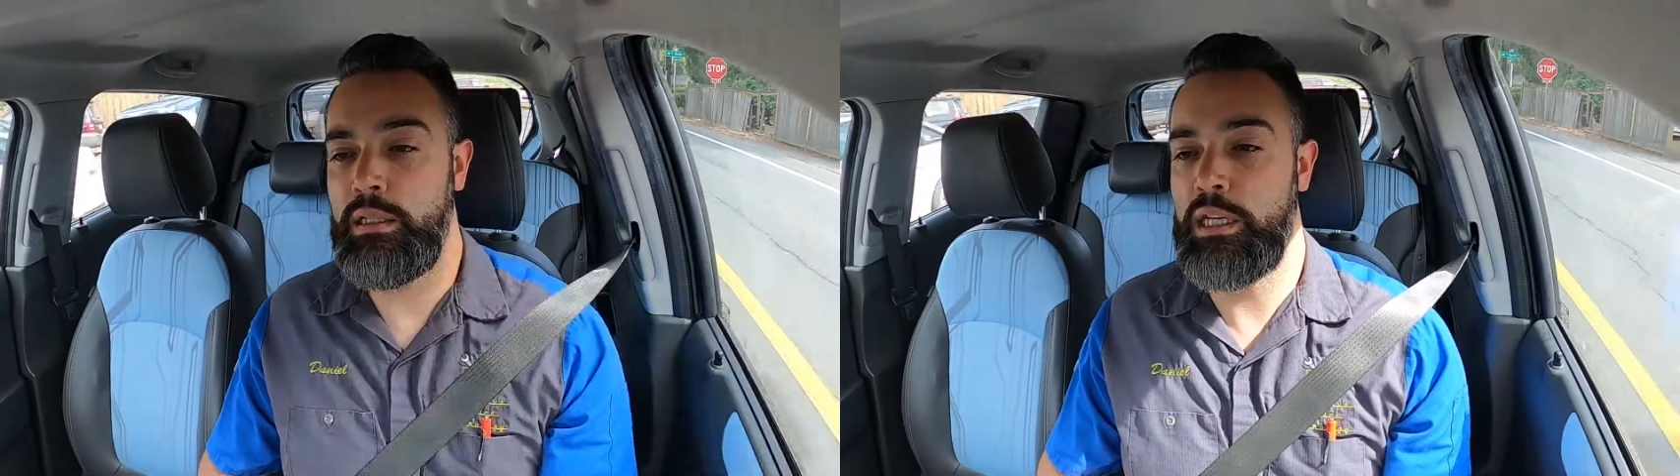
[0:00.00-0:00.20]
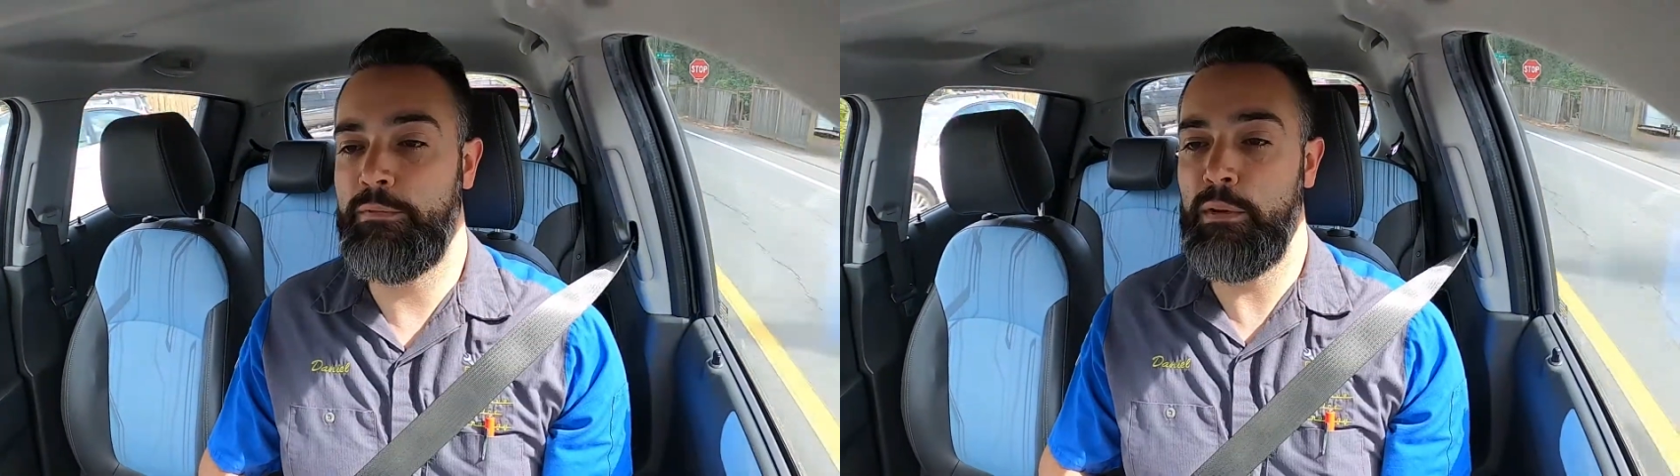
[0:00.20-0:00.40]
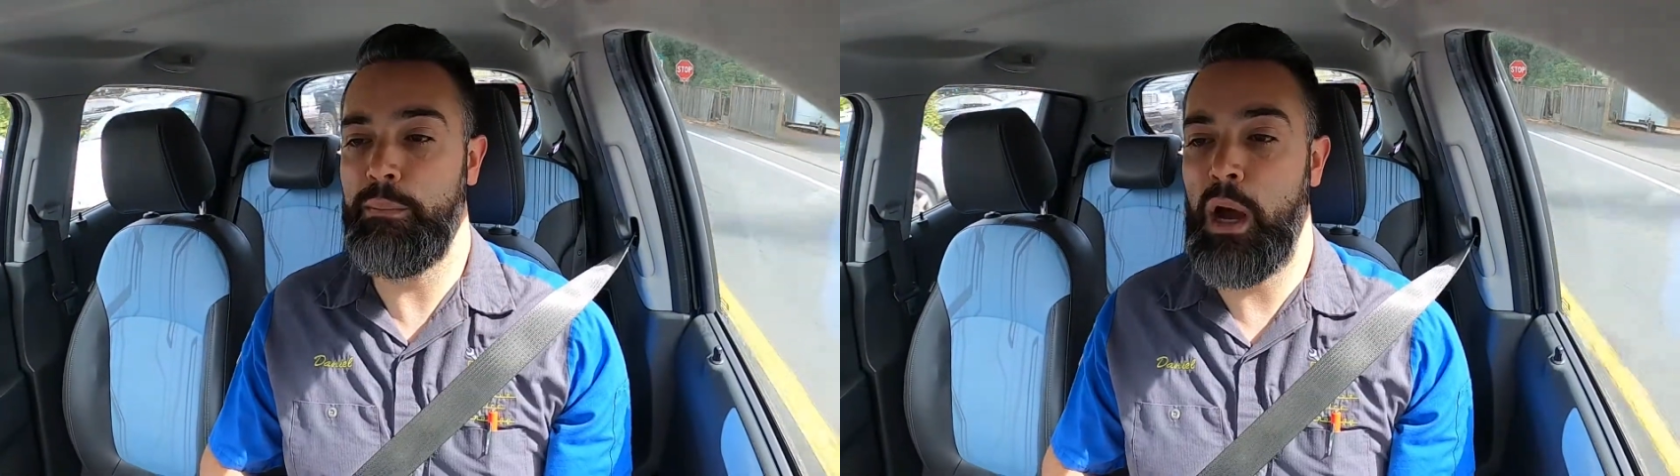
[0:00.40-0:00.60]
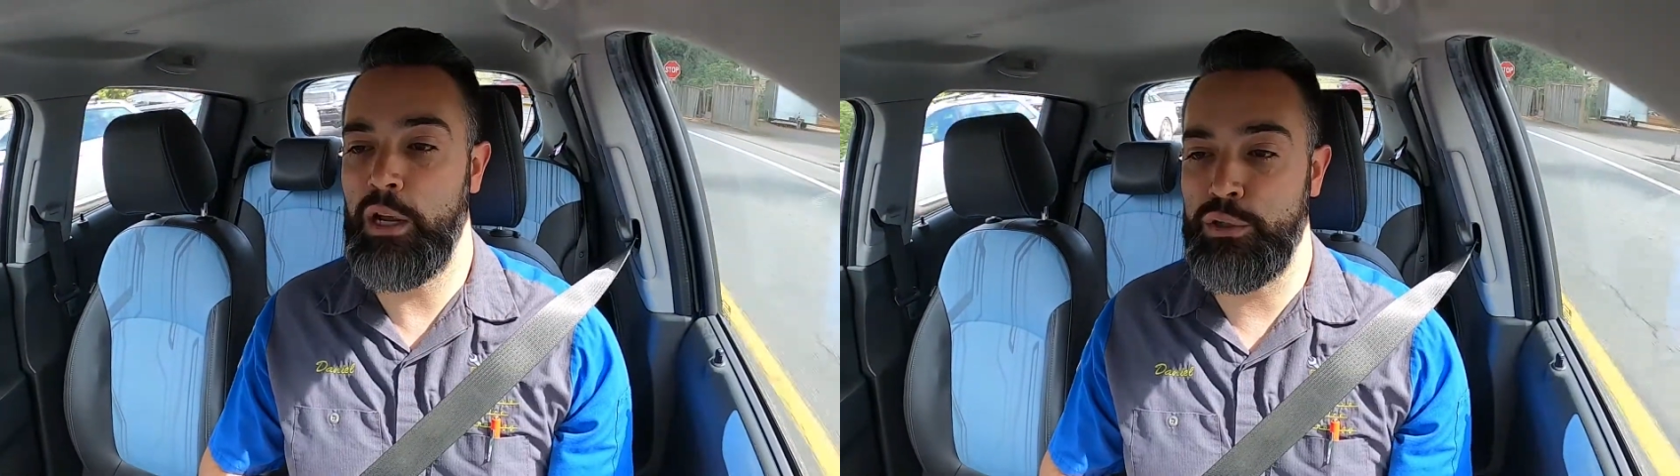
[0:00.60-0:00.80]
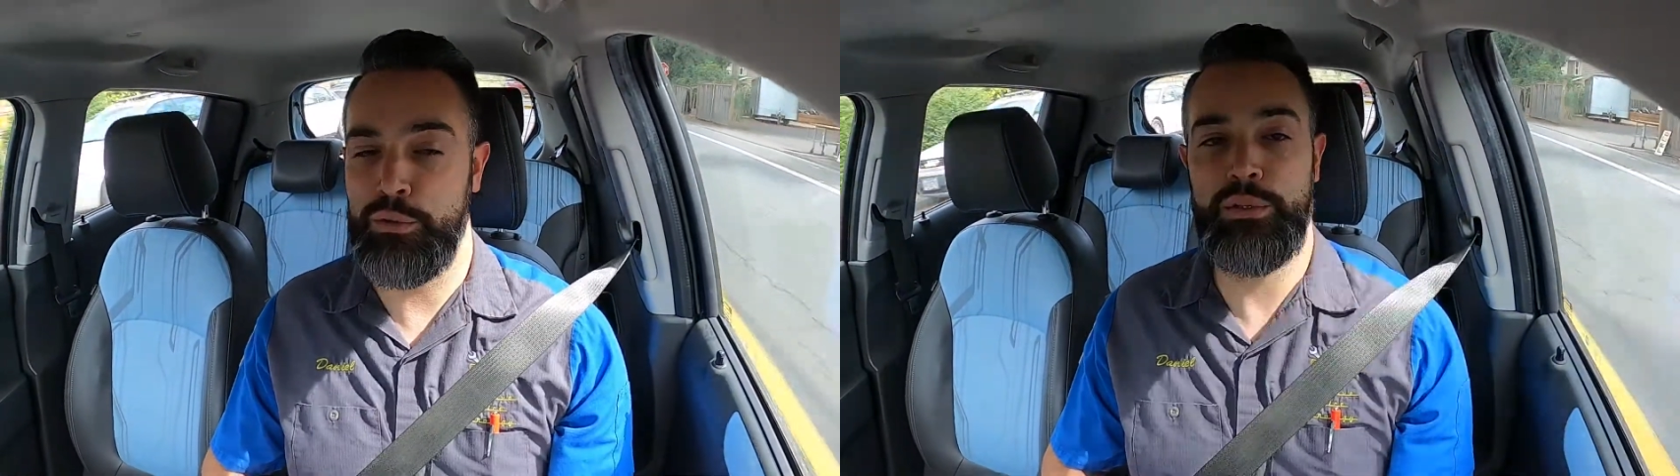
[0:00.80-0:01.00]
different
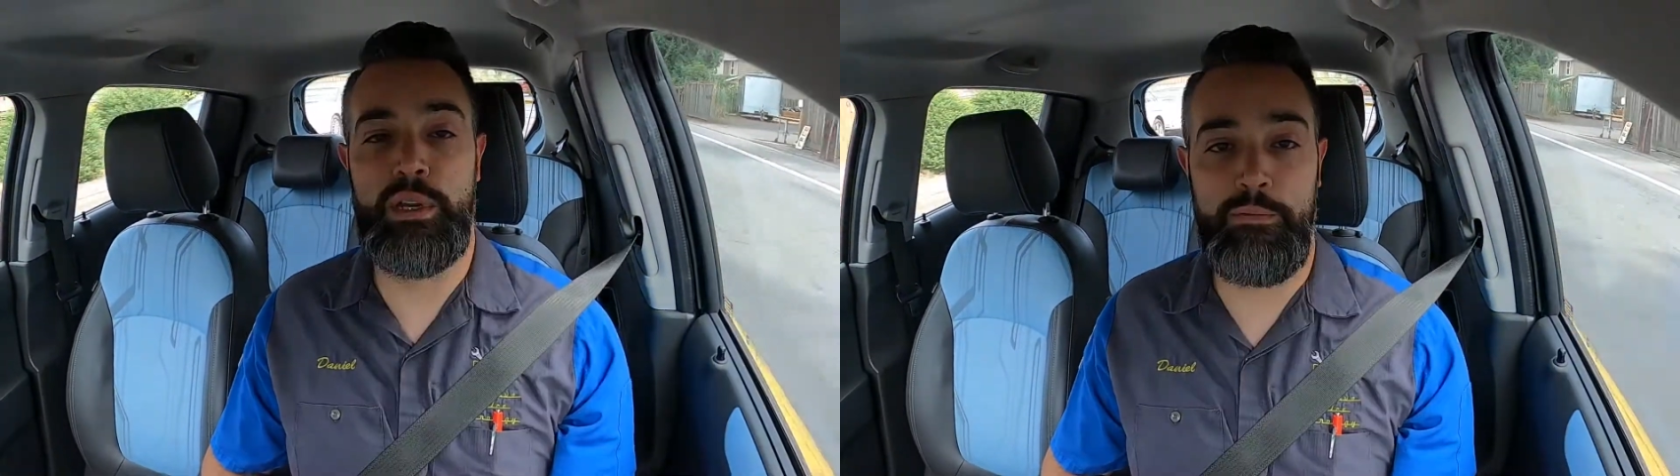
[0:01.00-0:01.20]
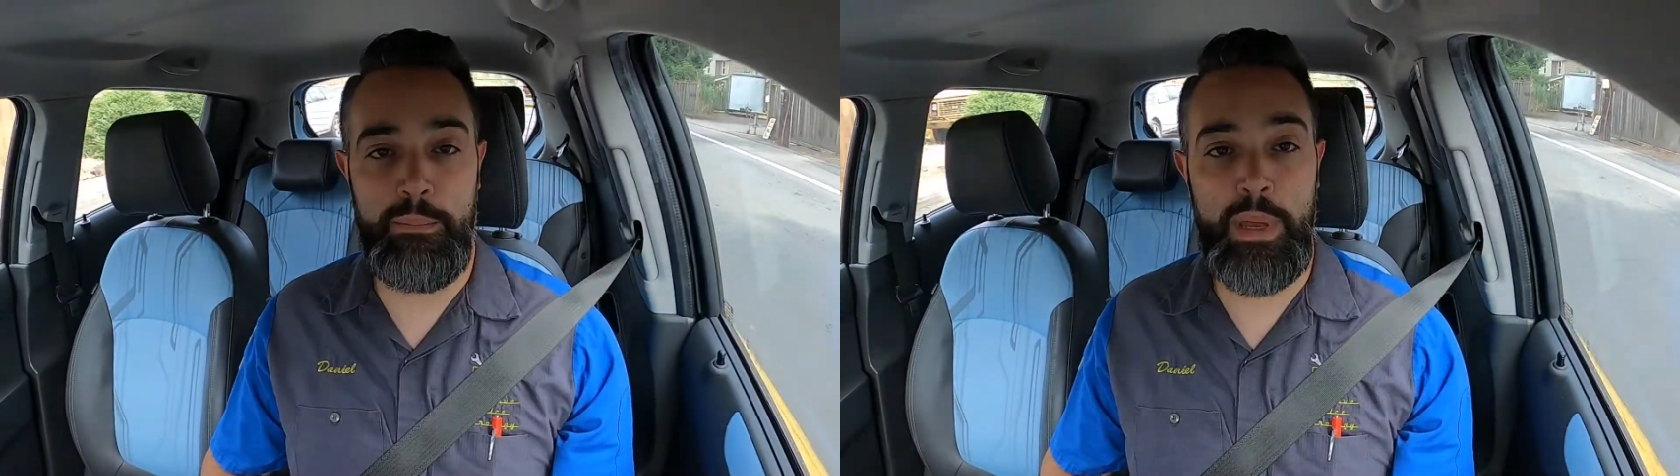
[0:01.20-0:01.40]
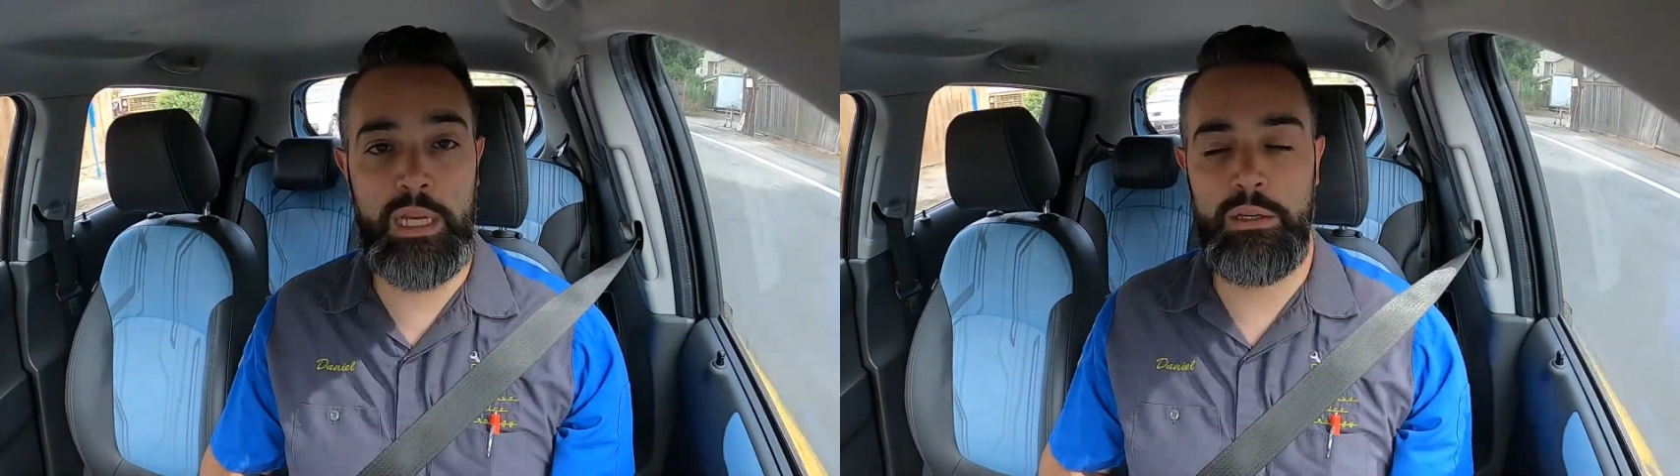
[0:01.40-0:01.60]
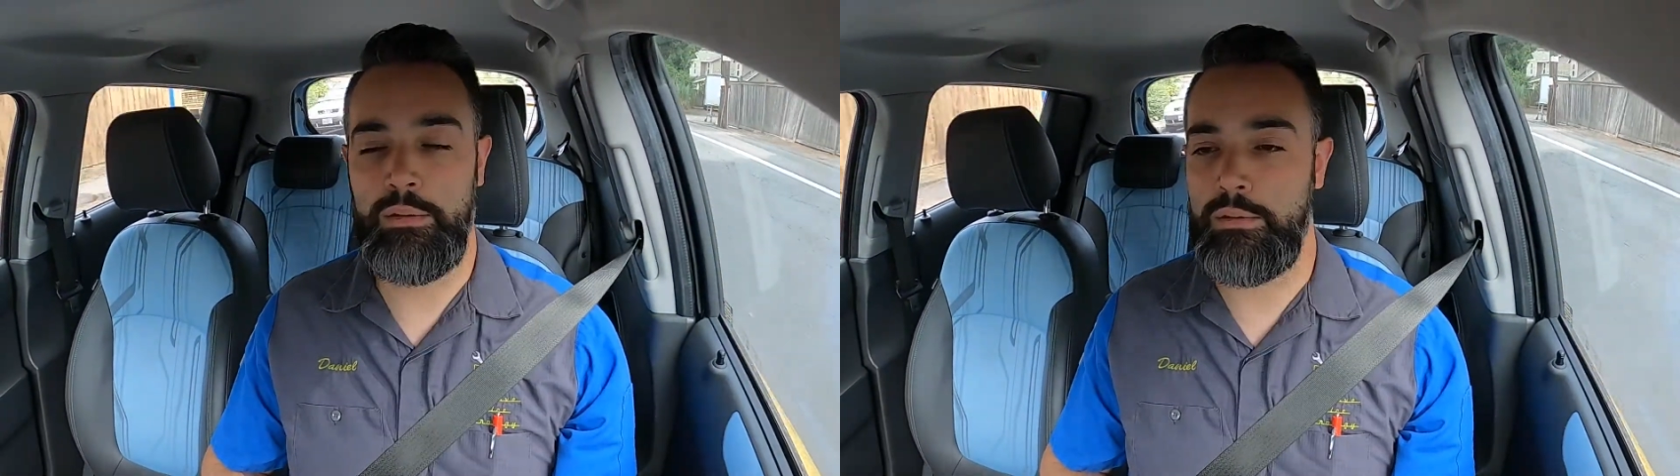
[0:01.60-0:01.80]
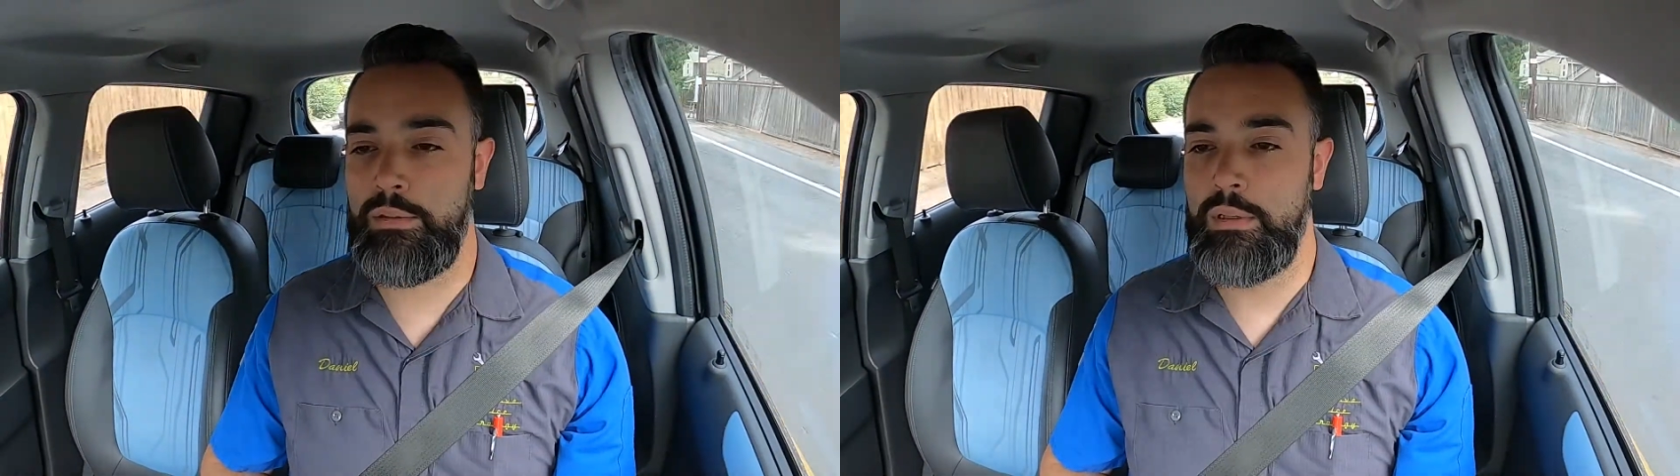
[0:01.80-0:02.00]
modules or different
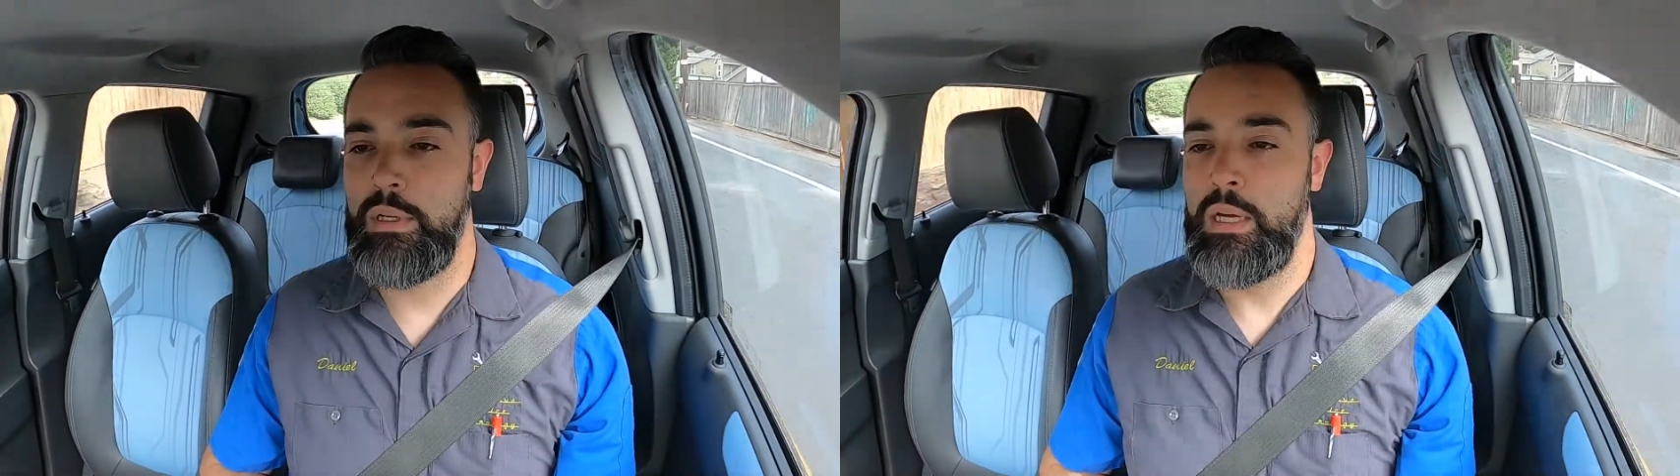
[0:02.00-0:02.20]
menus.